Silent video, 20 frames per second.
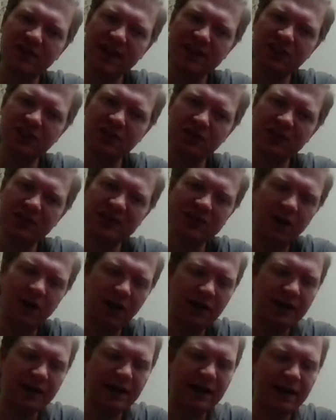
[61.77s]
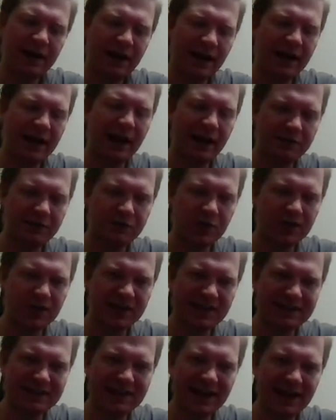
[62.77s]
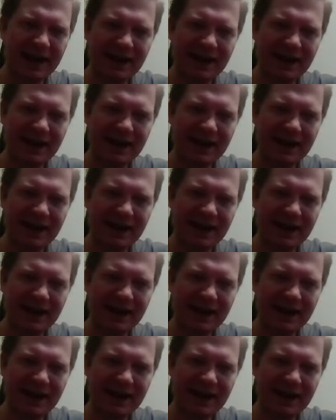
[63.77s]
Shield, and Taunt, and after it does that,